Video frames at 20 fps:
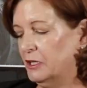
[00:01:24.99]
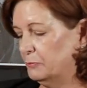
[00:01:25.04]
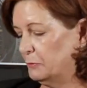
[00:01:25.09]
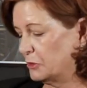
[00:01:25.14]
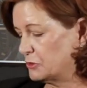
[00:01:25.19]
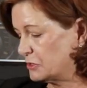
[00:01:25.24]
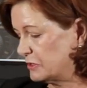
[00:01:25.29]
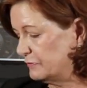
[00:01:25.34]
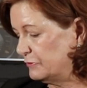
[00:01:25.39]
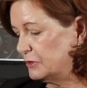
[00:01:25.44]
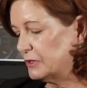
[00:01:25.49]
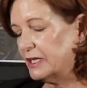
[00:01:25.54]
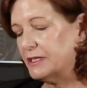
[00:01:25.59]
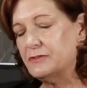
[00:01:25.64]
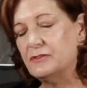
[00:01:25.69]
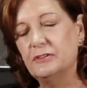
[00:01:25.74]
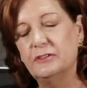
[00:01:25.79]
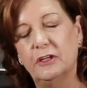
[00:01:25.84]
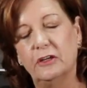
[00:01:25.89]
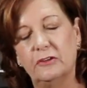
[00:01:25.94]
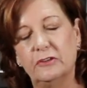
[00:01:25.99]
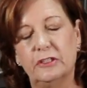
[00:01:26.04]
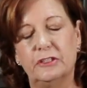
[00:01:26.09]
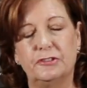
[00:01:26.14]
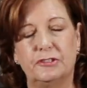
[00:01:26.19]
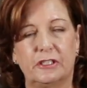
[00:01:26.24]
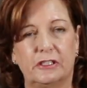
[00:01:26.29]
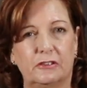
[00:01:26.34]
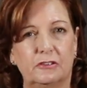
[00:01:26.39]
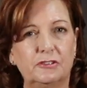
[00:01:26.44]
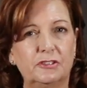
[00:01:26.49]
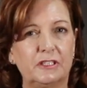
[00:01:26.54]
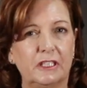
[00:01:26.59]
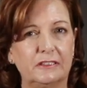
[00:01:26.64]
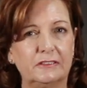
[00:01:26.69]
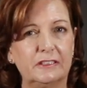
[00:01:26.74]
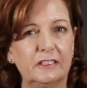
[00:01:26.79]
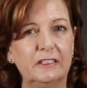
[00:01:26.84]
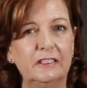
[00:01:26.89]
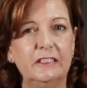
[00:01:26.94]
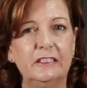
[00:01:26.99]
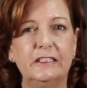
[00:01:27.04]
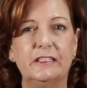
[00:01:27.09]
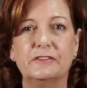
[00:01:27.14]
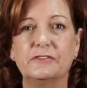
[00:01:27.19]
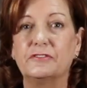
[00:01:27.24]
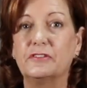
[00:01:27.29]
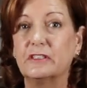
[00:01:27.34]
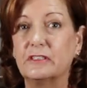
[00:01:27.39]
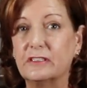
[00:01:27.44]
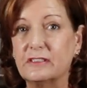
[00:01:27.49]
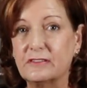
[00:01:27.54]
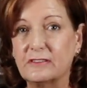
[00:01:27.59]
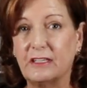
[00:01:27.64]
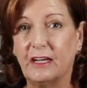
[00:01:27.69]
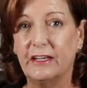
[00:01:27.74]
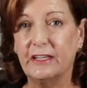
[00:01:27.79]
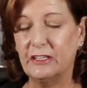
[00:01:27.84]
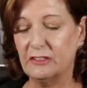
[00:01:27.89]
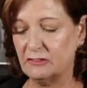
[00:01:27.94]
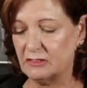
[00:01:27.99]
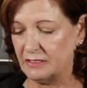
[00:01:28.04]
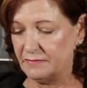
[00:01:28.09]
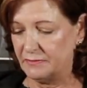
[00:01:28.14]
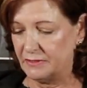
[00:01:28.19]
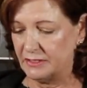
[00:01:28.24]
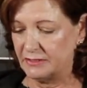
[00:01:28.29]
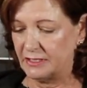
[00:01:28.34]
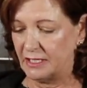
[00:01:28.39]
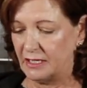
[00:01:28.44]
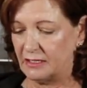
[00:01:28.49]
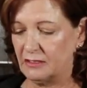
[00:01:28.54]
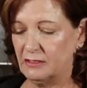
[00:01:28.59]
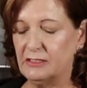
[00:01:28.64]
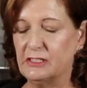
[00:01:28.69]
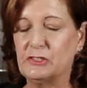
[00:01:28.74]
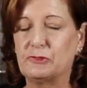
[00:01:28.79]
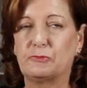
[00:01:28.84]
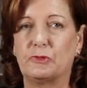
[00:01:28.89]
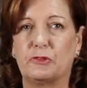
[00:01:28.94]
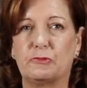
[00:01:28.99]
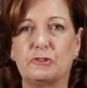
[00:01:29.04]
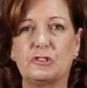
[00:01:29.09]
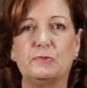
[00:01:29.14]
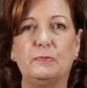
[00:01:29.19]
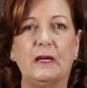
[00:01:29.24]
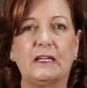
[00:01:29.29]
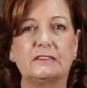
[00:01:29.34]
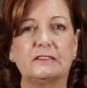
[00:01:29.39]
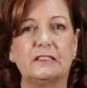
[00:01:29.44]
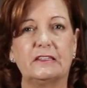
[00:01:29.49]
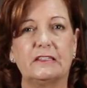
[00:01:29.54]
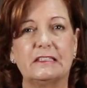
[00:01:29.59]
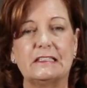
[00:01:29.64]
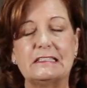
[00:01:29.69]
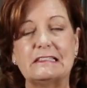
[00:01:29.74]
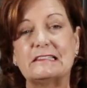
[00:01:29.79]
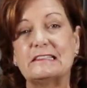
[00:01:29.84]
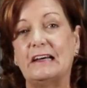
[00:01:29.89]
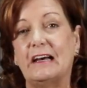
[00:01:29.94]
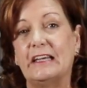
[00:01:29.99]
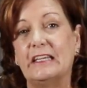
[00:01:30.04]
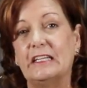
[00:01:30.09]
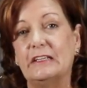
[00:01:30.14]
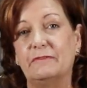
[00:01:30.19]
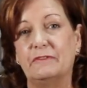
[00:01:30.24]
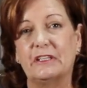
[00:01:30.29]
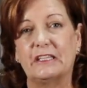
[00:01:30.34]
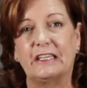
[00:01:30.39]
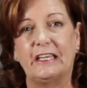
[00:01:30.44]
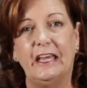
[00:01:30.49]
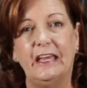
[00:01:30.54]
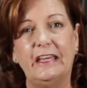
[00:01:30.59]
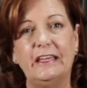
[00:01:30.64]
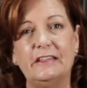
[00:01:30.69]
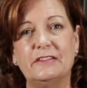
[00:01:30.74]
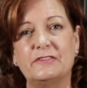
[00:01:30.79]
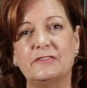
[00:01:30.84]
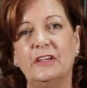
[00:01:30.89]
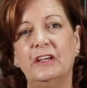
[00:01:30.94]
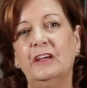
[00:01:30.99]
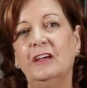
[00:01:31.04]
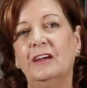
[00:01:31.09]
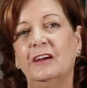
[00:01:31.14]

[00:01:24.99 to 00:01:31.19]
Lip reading: Most of you guys know that Gerald Genta is the designer of the Nautilus with respect to the design of the case.